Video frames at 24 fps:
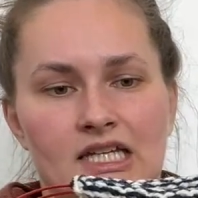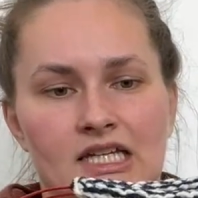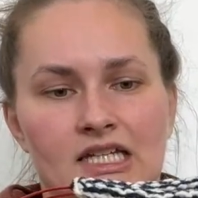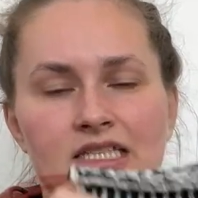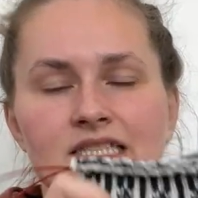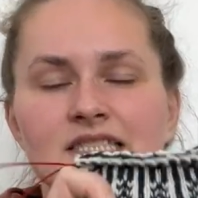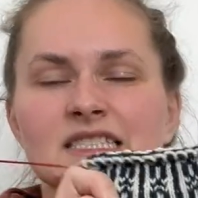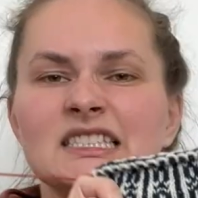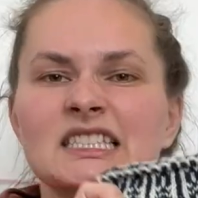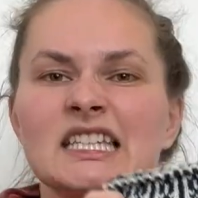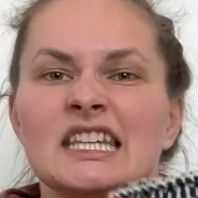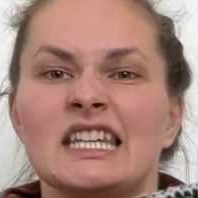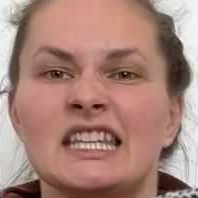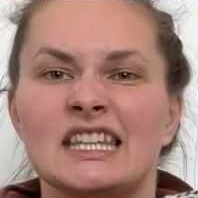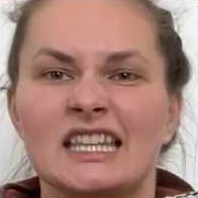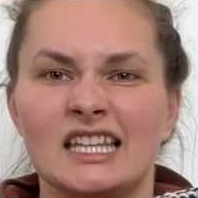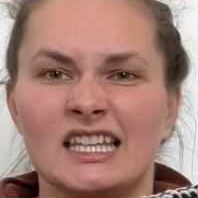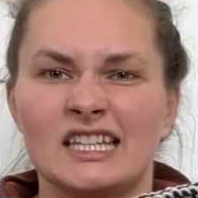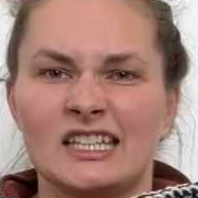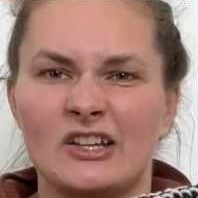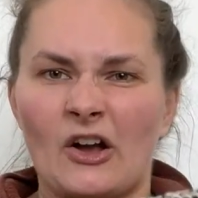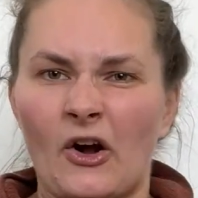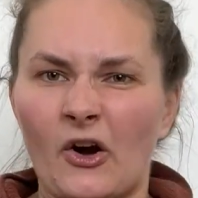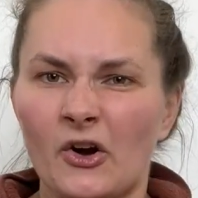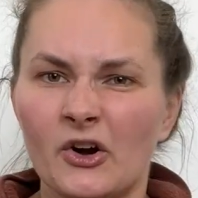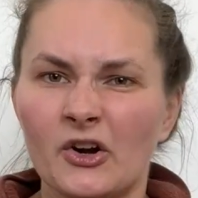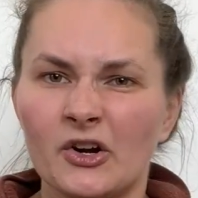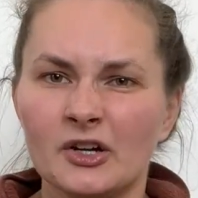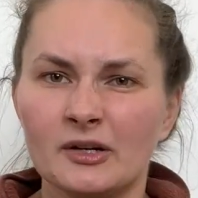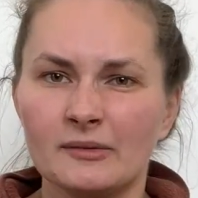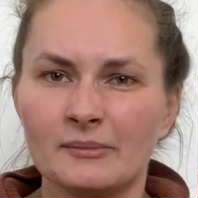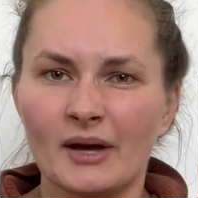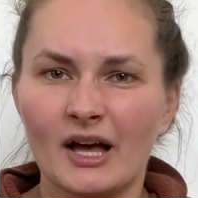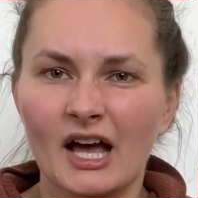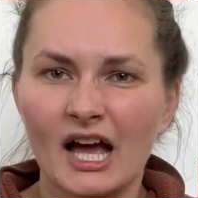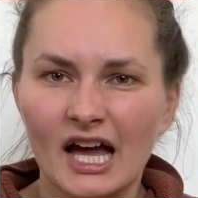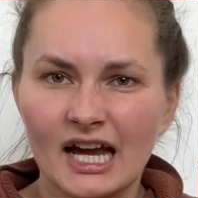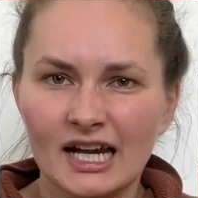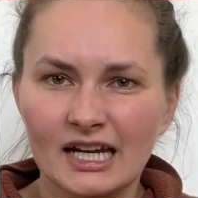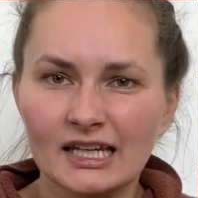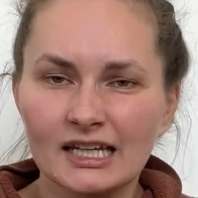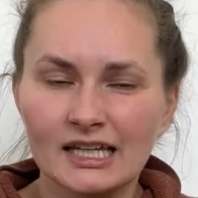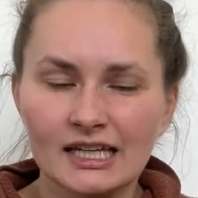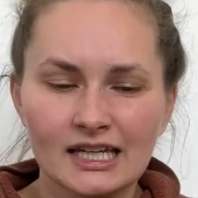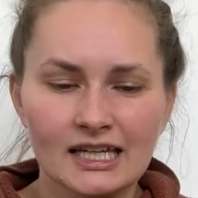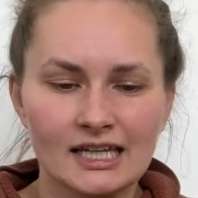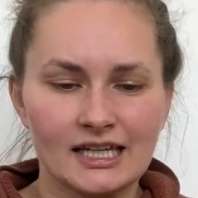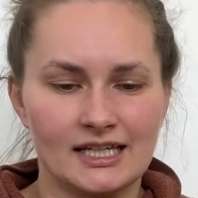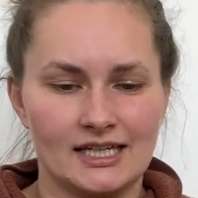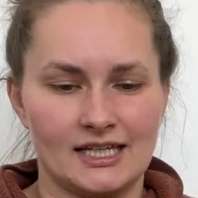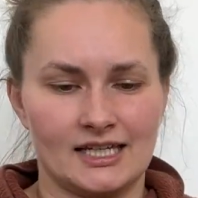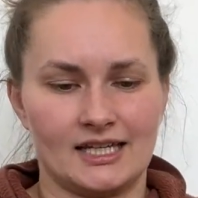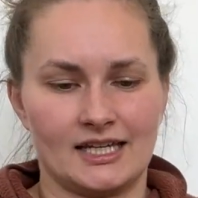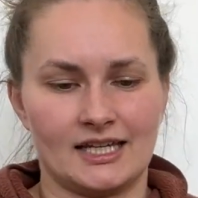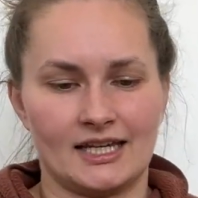see the yarn behind it